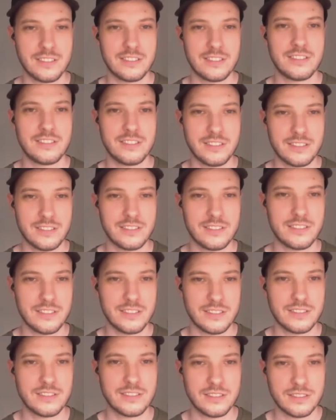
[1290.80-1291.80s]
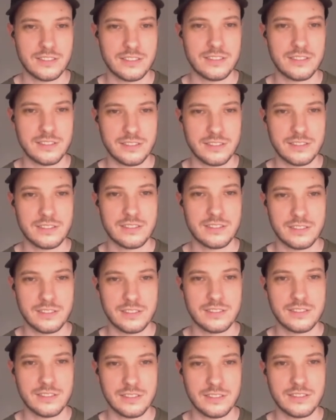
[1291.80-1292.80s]

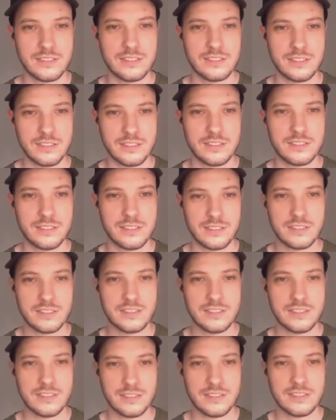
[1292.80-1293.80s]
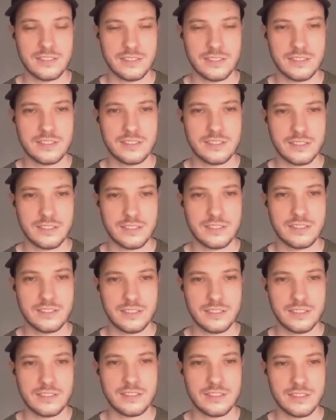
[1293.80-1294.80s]

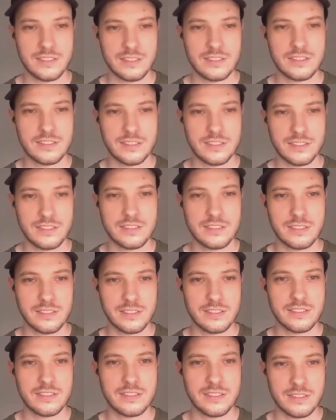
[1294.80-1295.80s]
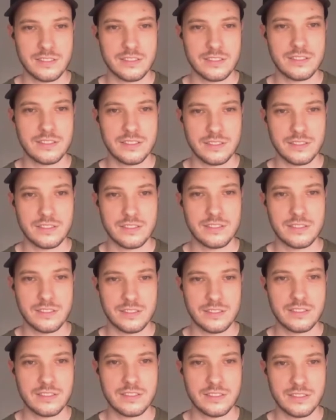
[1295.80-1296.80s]

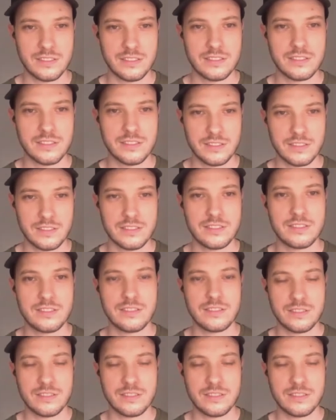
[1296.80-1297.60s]
(not speaking)